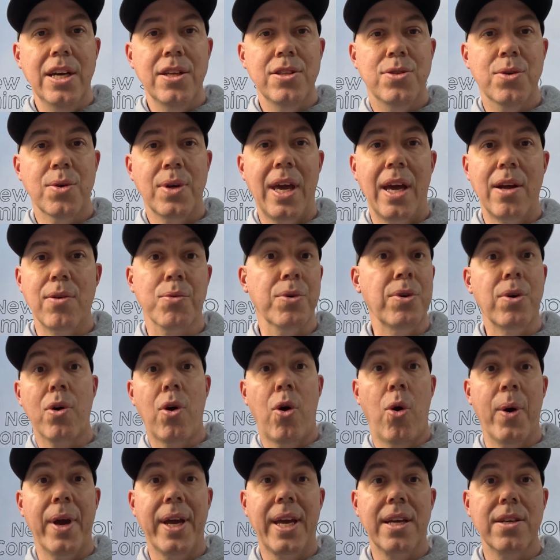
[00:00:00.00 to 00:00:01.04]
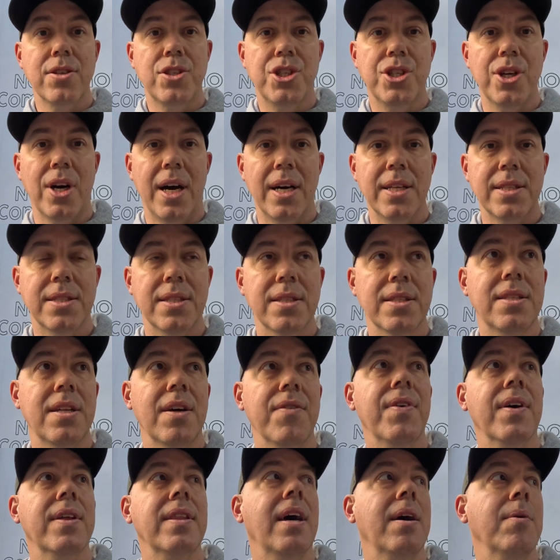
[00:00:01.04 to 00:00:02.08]
to get real quick shots and
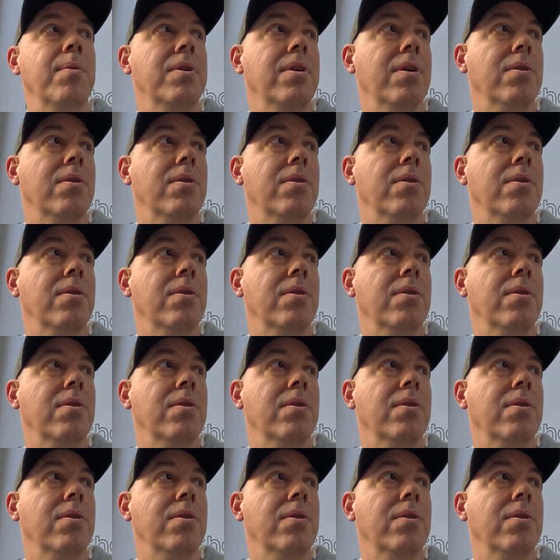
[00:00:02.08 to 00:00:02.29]
stuff like that when